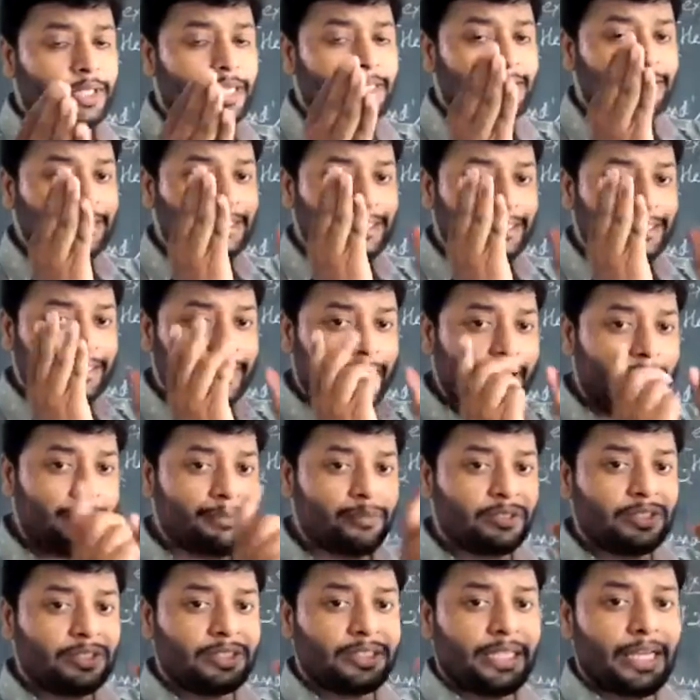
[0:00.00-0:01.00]
the
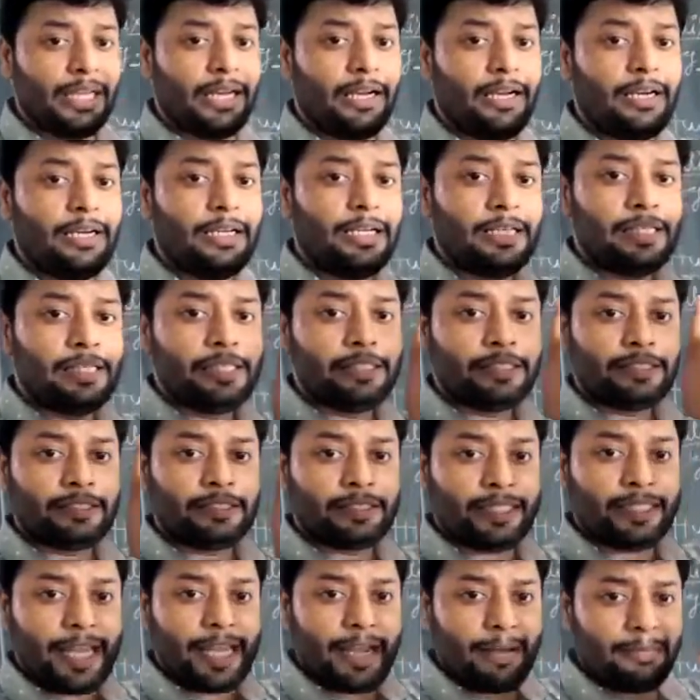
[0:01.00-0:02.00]
same cell,
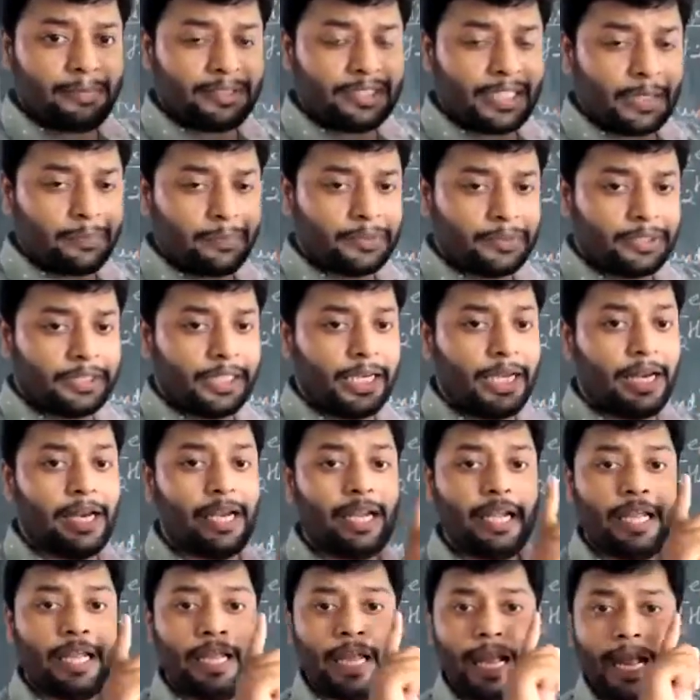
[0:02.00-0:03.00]
same
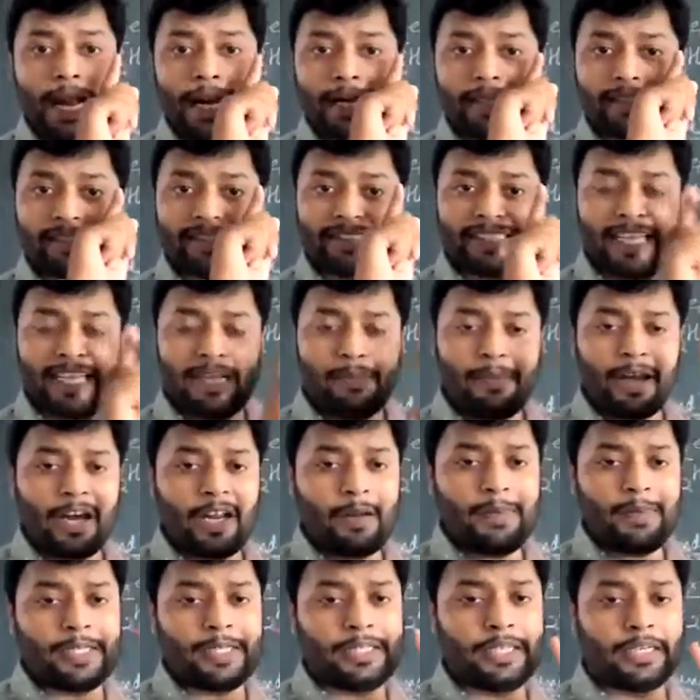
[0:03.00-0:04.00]
subcell, and same
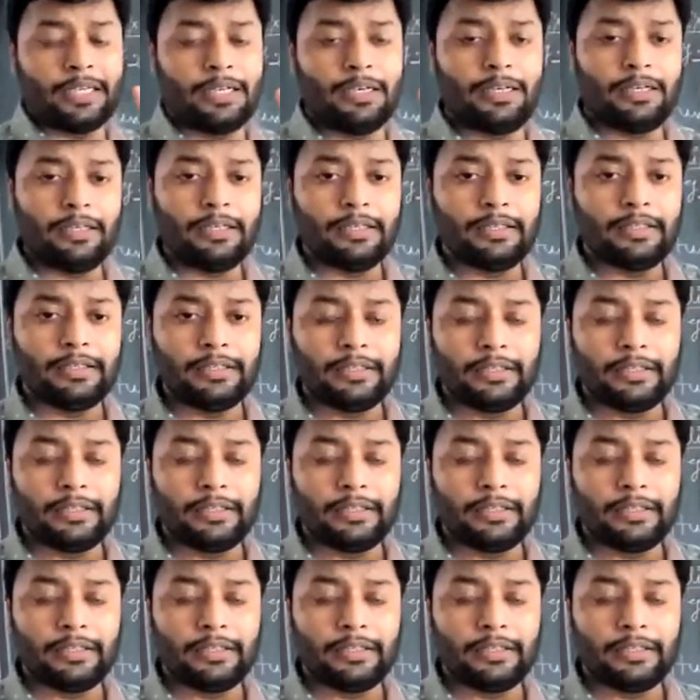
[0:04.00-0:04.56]
orbital,